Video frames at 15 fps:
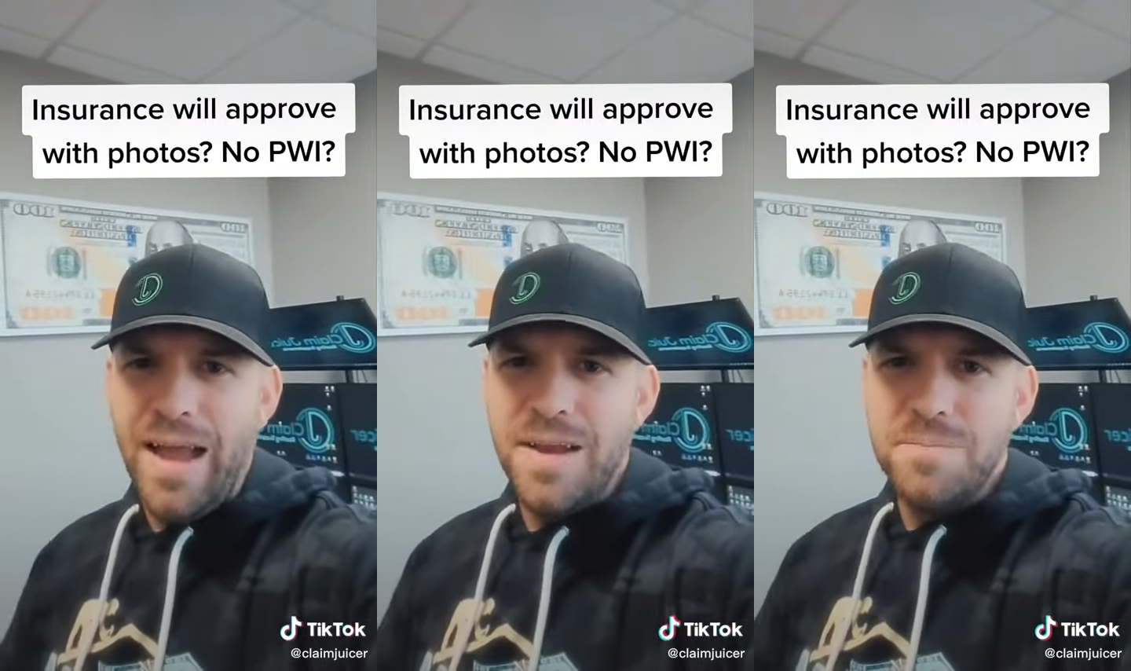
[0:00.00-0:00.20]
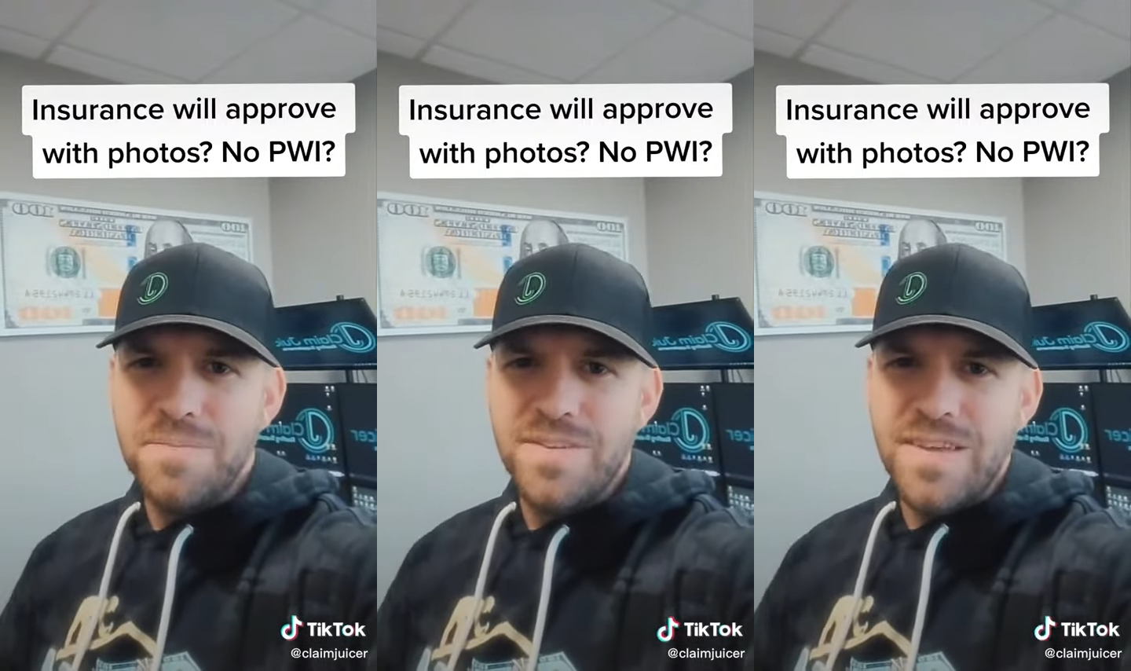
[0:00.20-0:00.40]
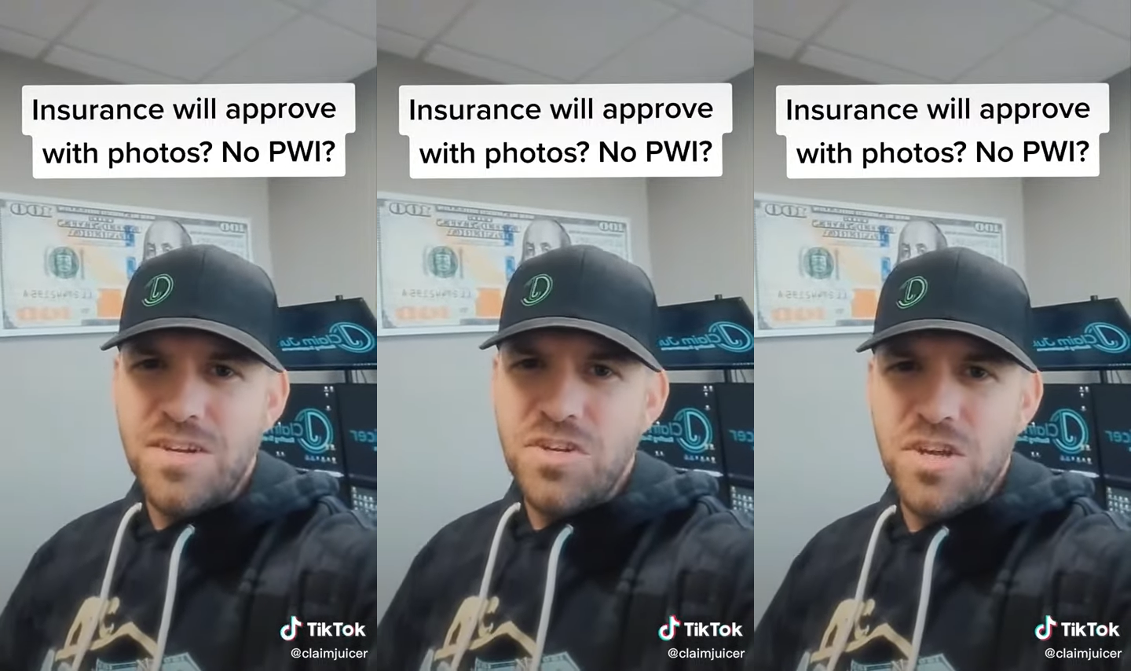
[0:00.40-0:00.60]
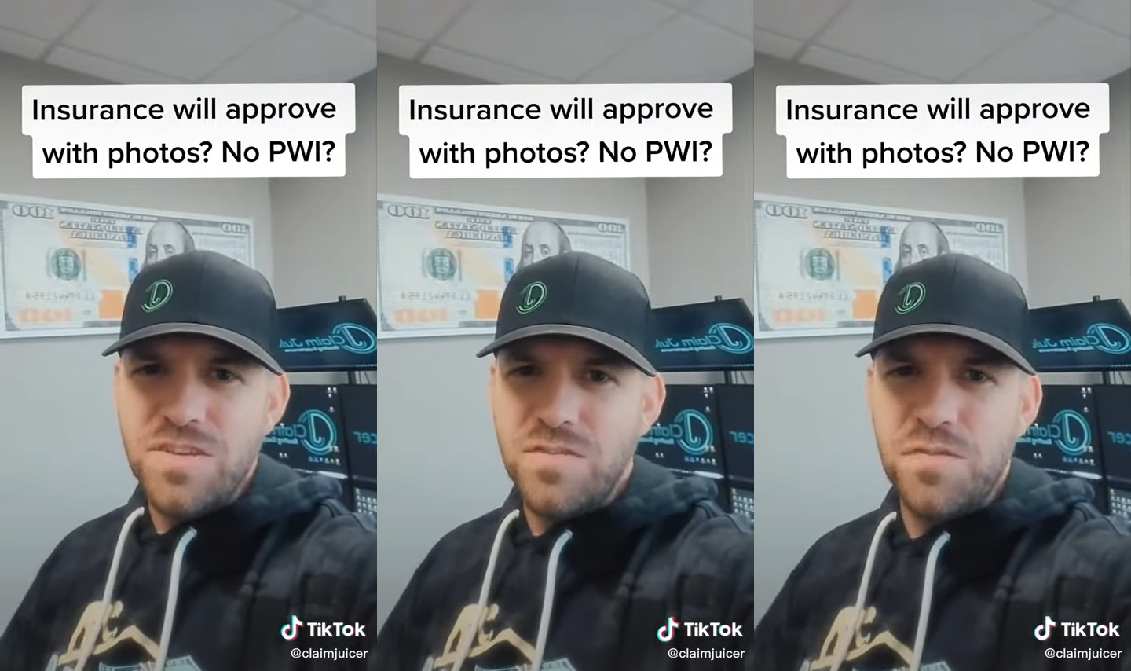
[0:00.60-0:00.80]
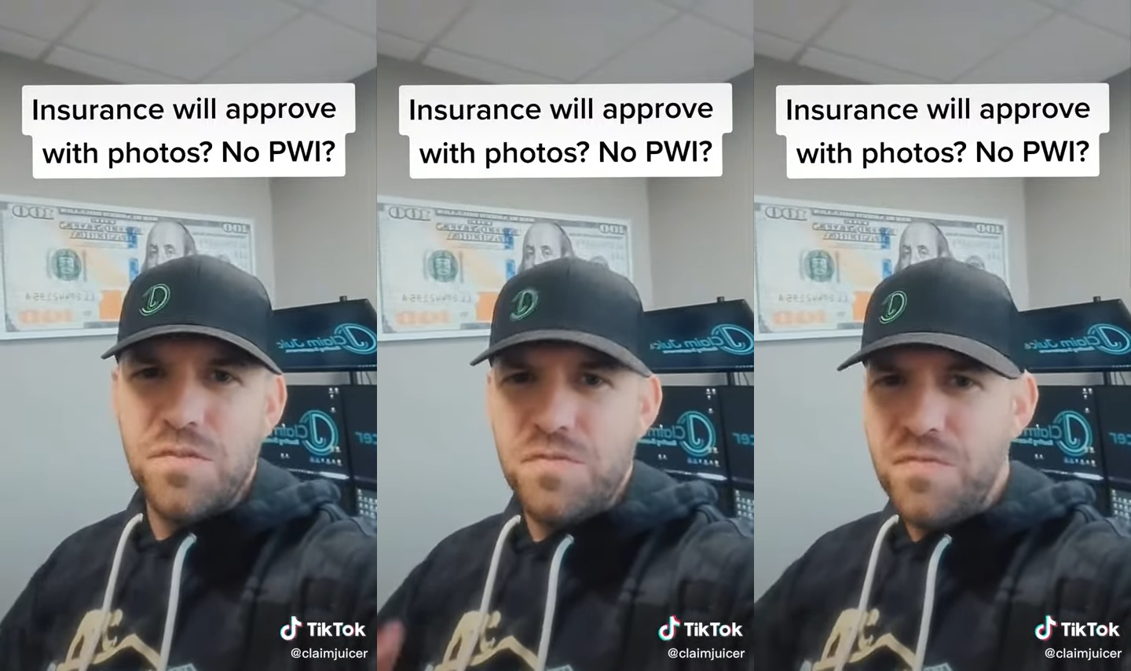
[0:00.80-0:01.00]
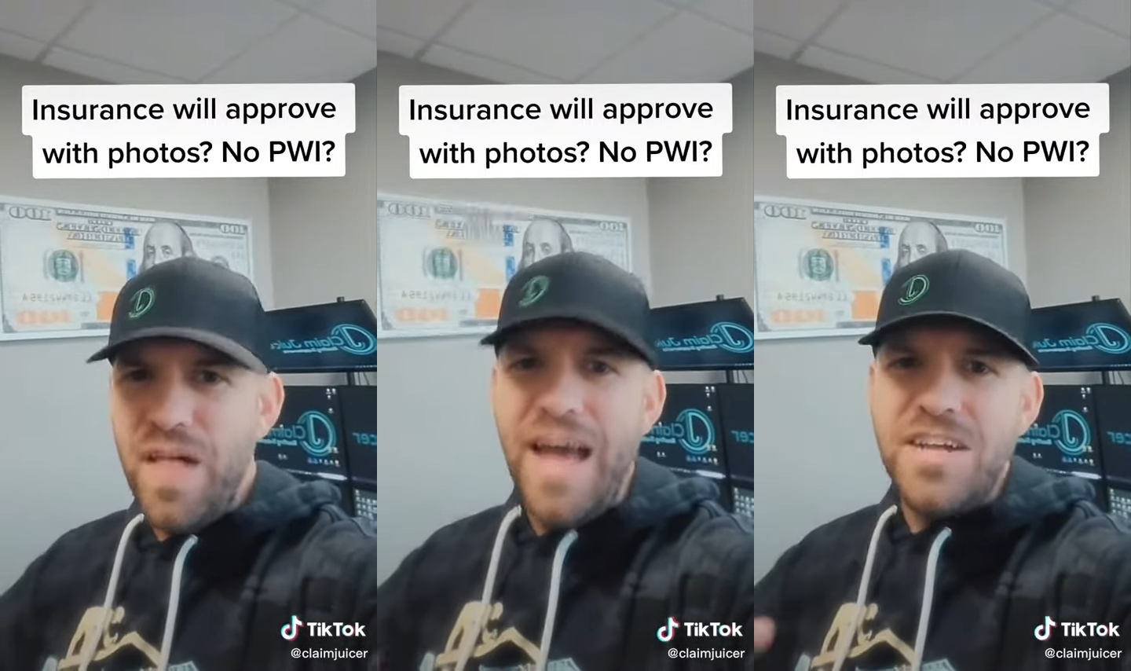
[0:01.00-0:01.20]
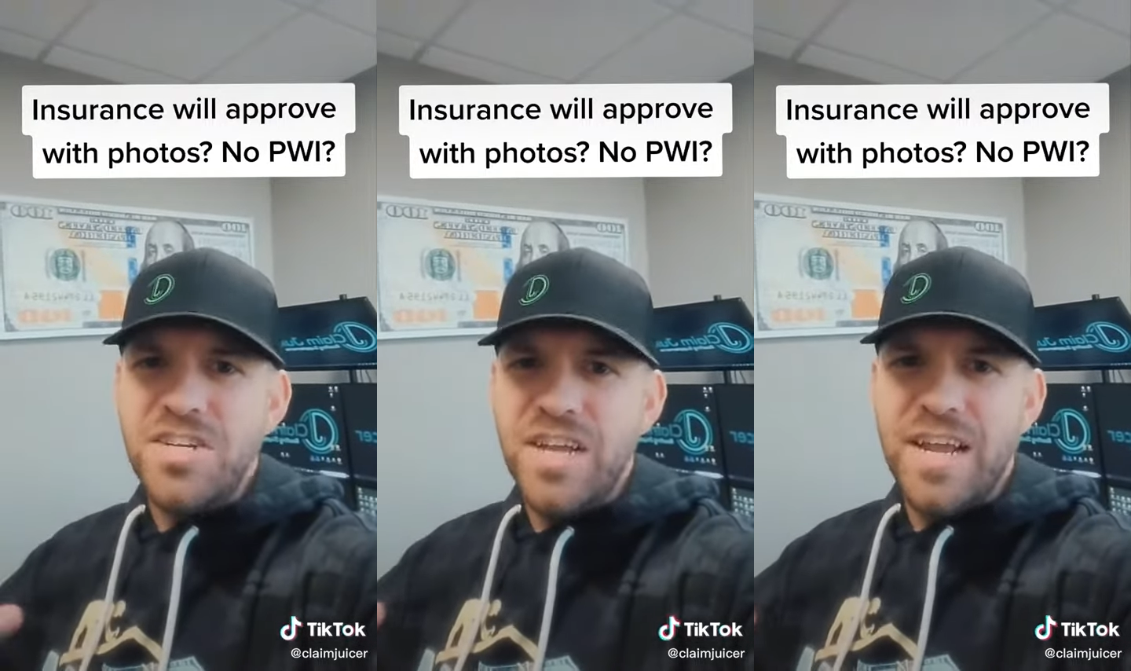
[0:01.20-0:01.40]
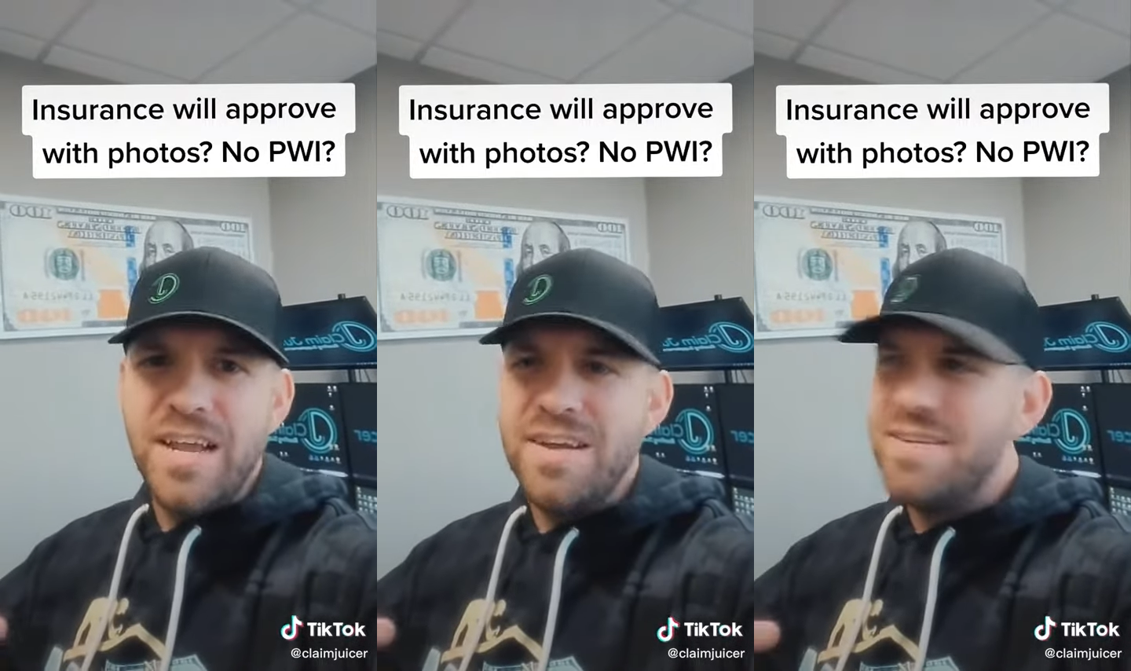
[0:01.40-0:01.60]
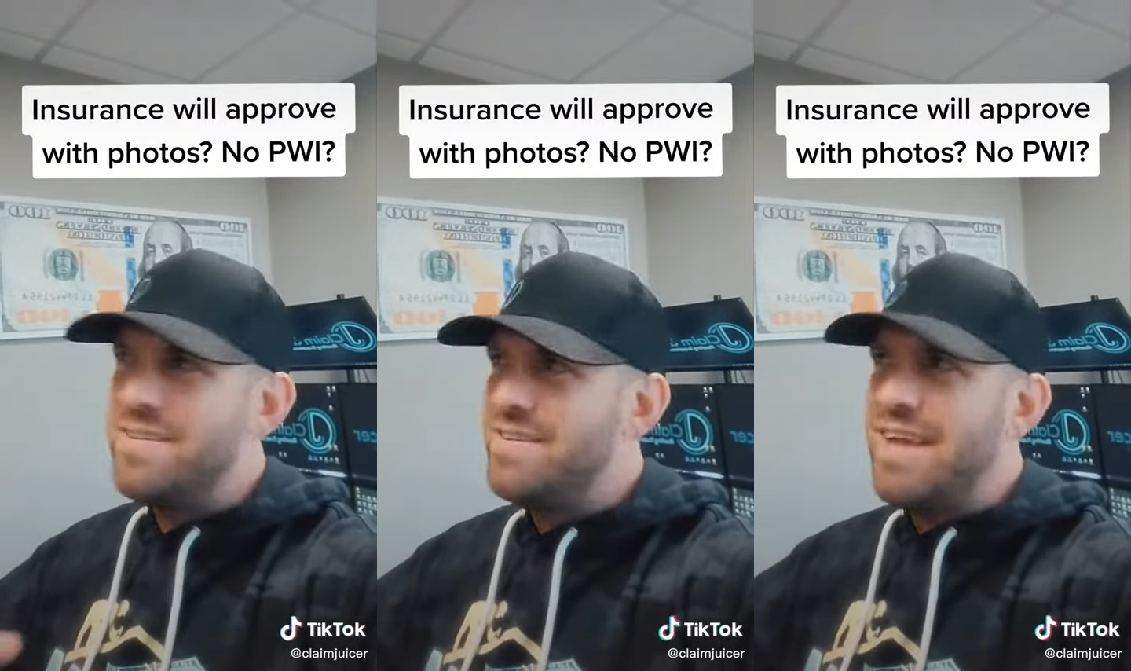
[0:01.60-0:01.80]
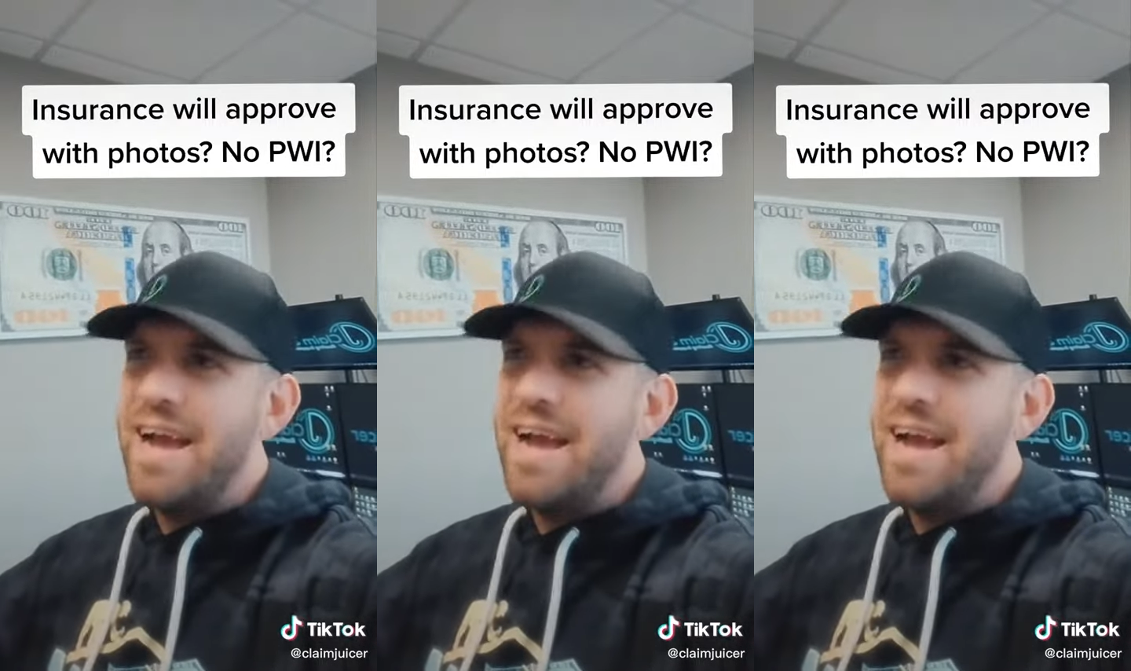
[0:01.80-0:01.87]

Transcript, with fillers: Items such as flashing,